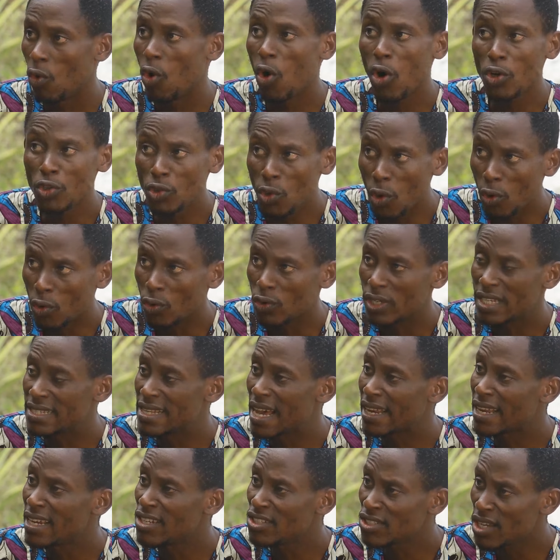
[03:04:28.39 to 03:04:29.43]
Odo
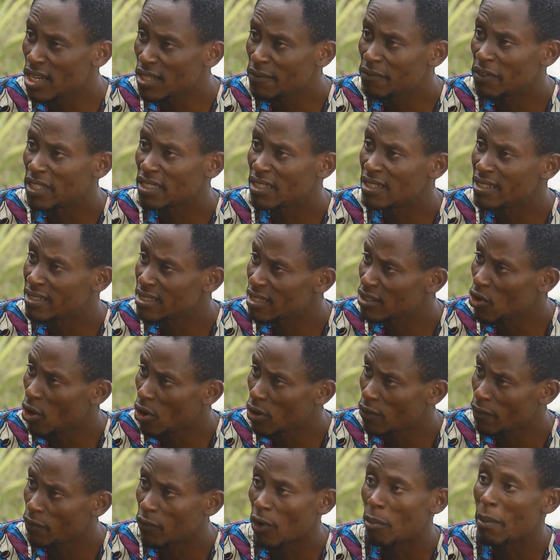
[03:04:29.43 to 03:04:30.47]
is an ancient fertility
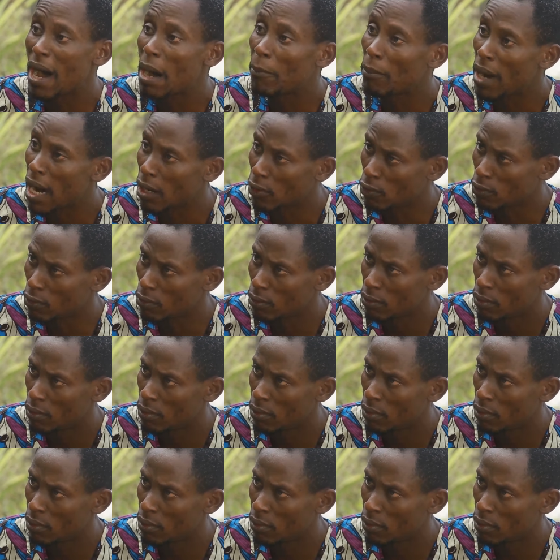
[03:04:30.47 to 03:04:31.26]
god from Amangu.